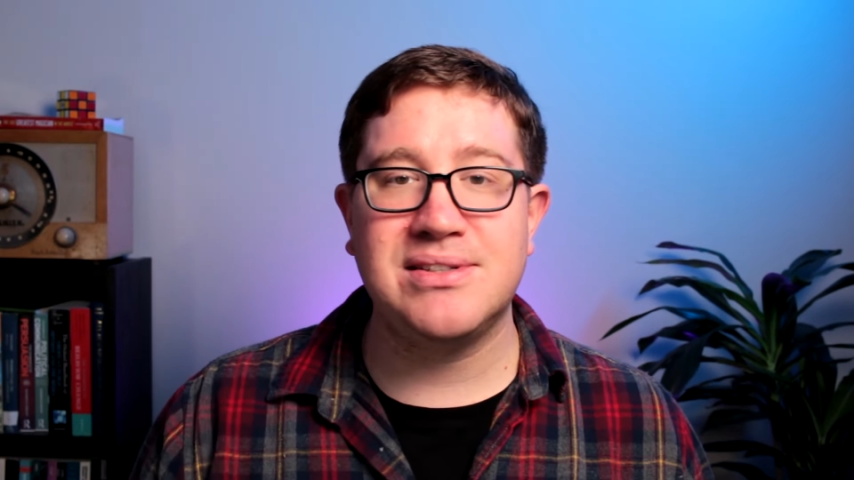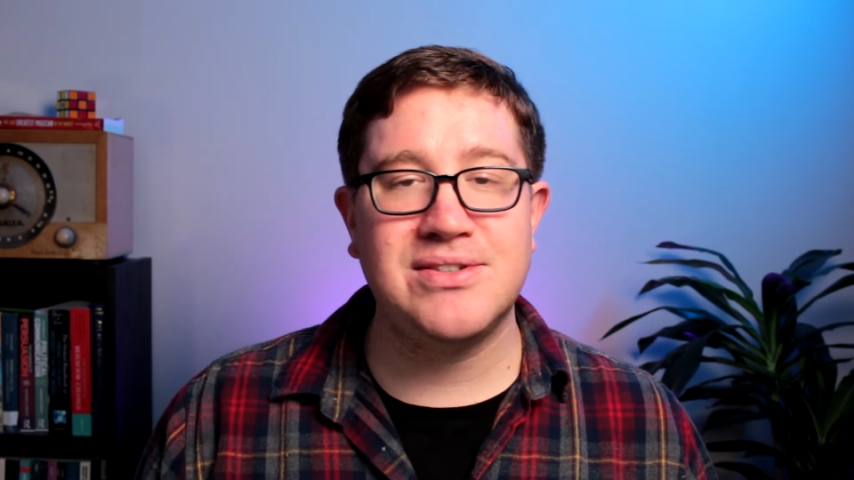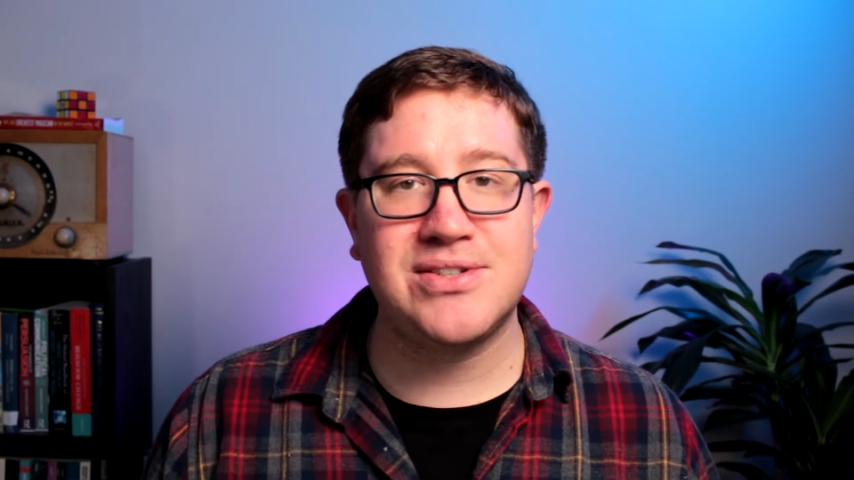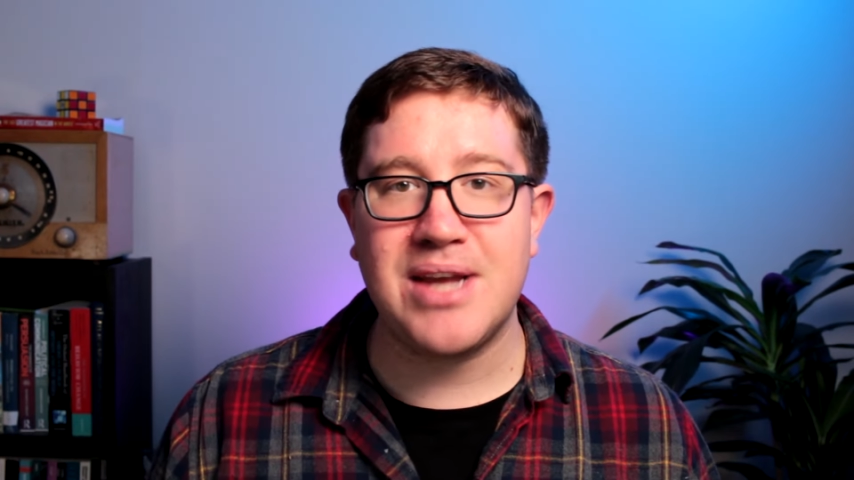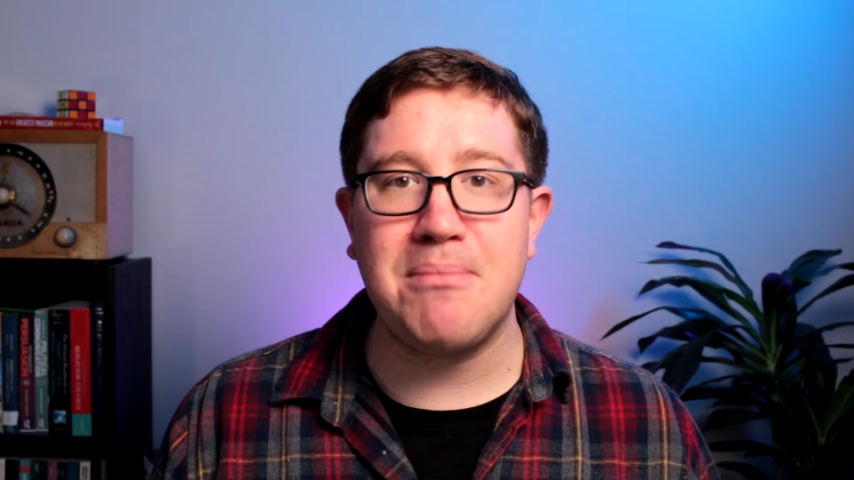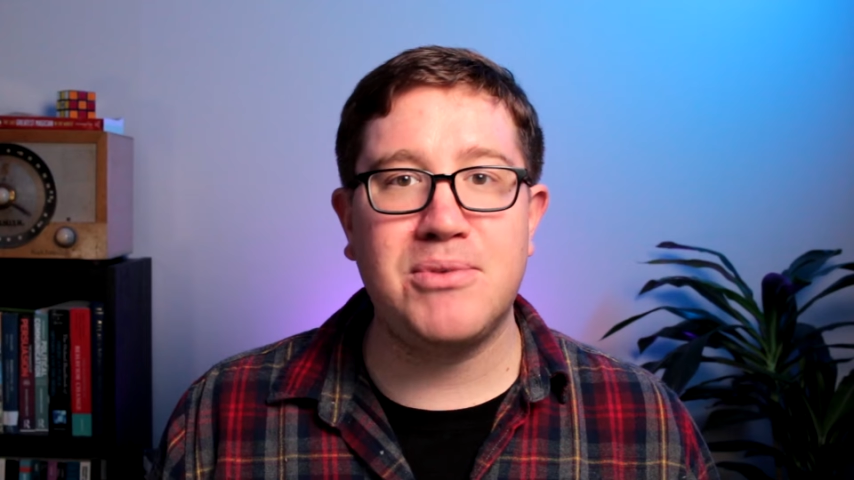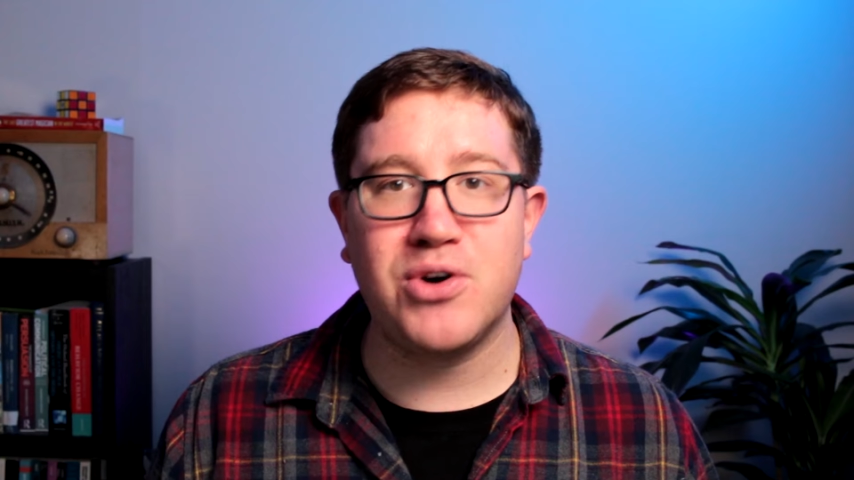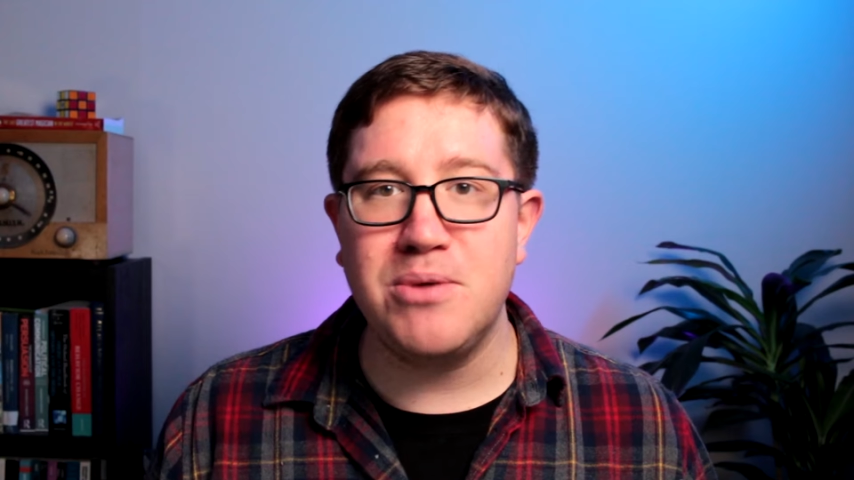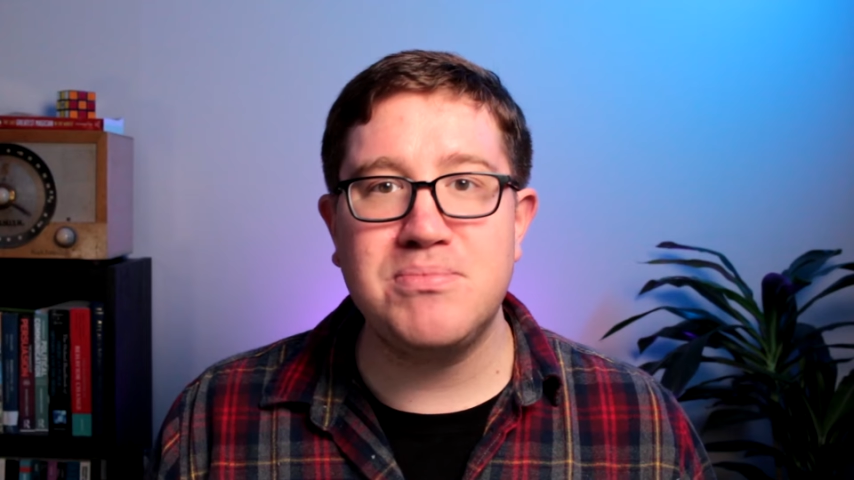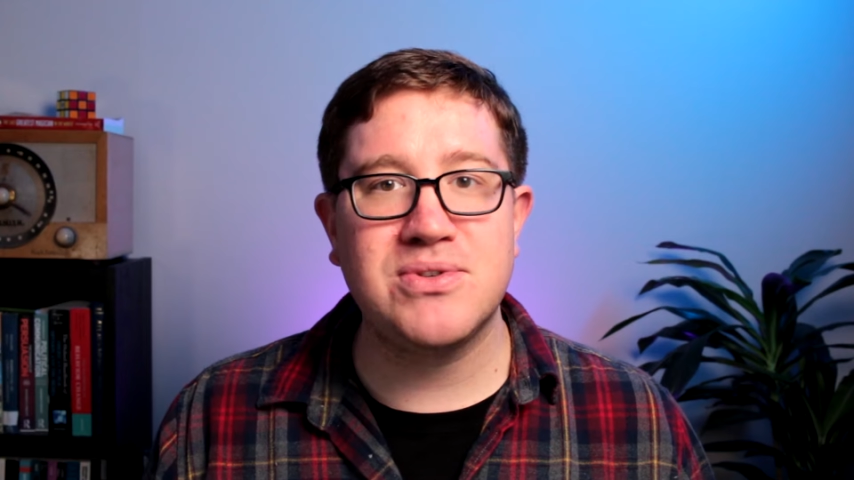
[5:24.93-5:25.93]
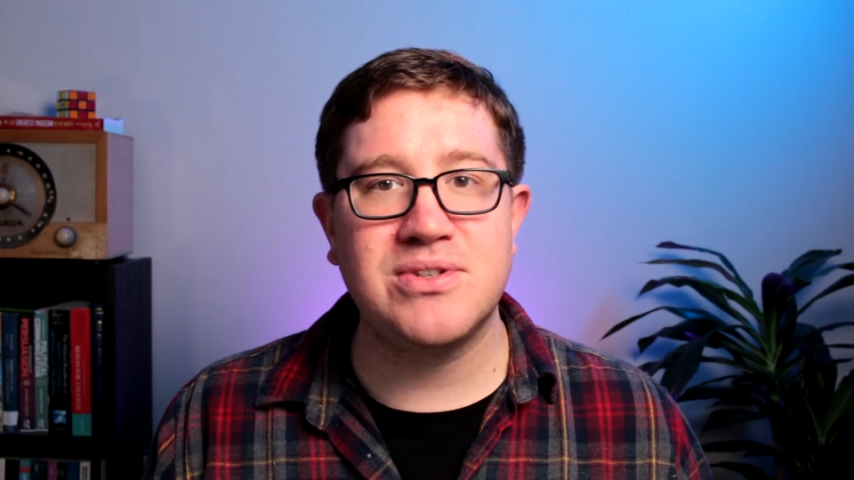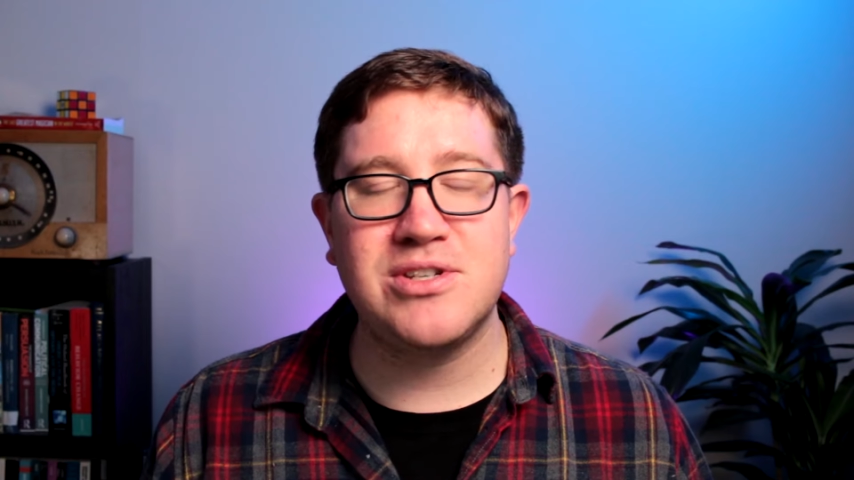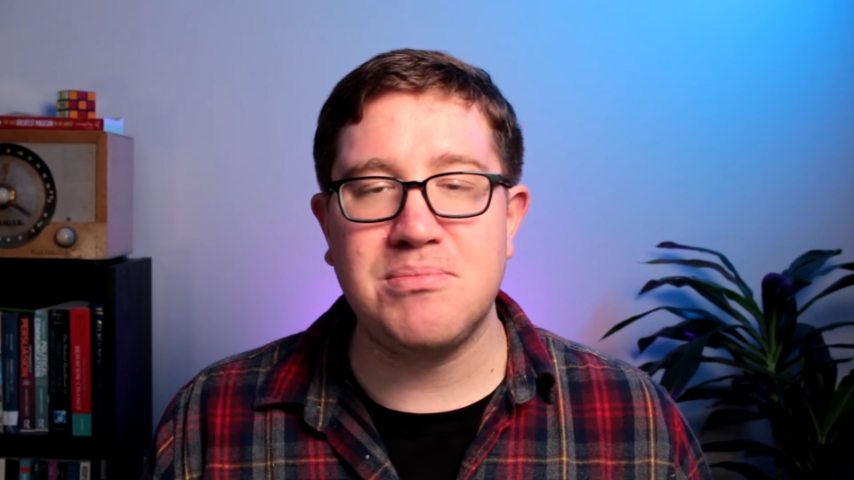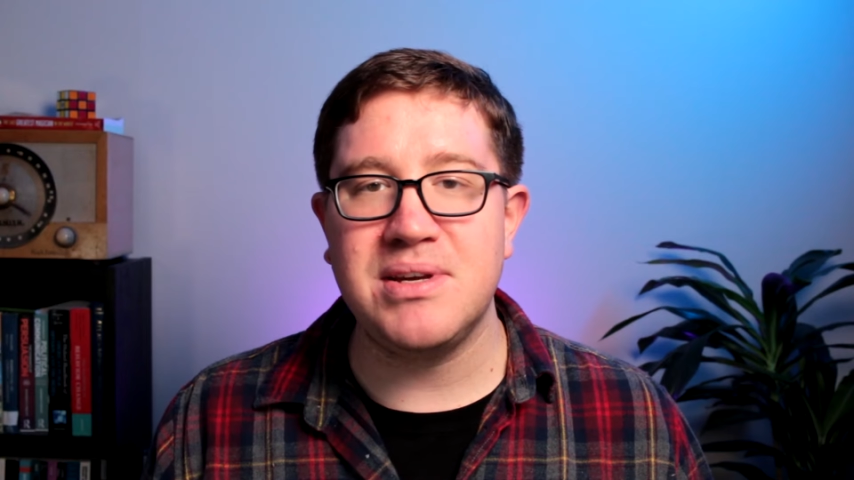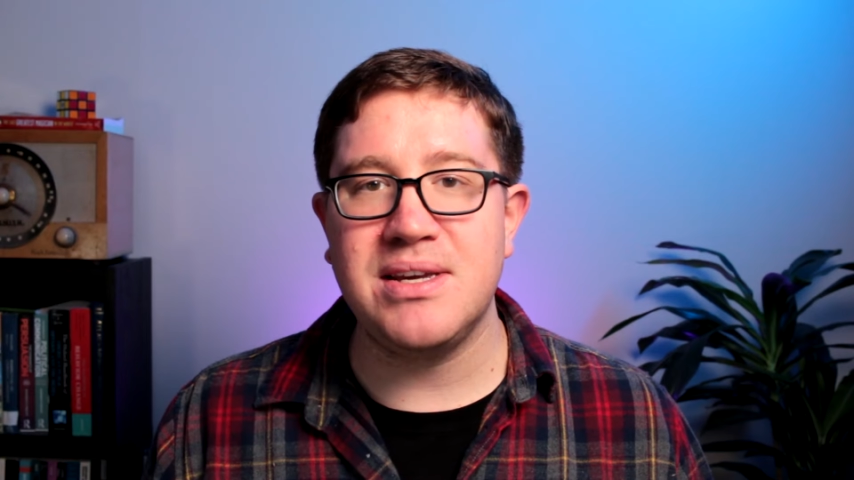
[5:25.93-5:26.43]
some groups
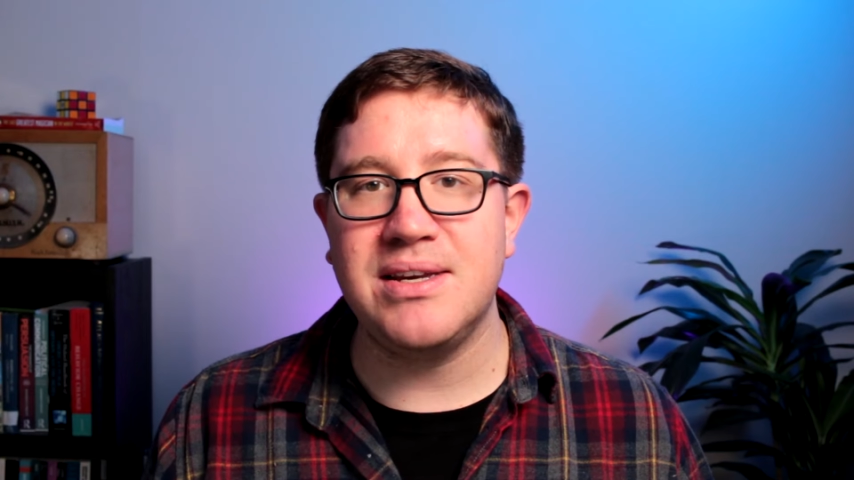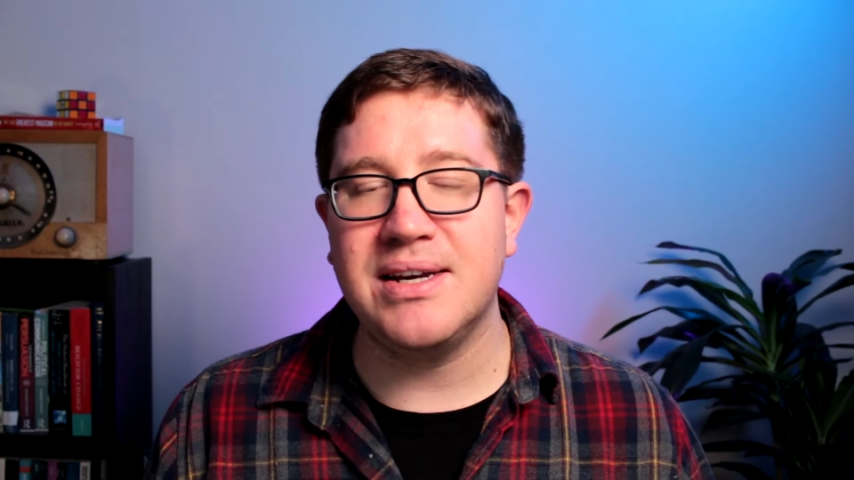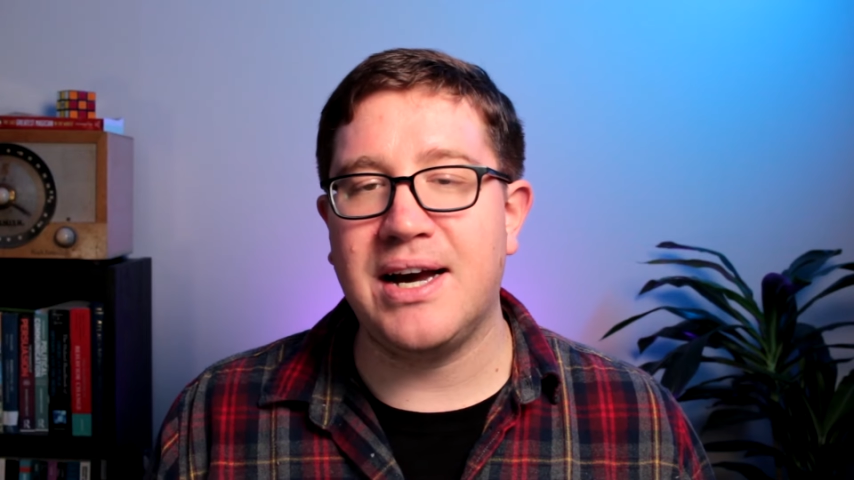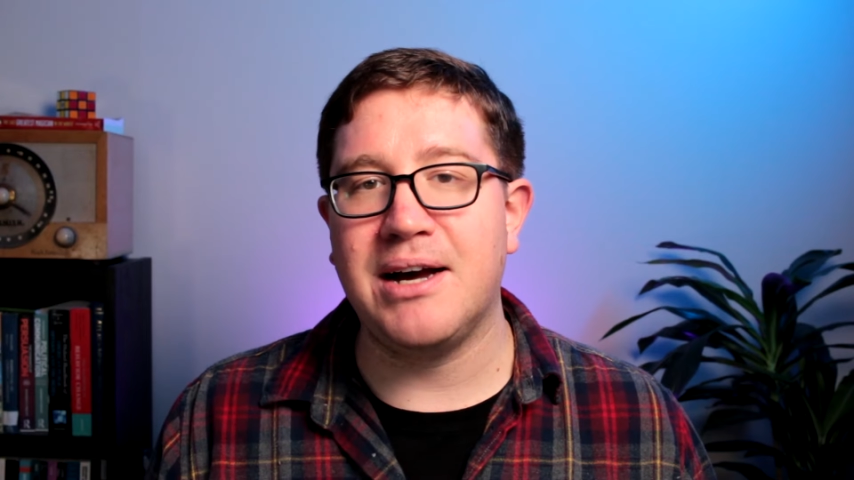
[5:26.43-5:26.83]
to be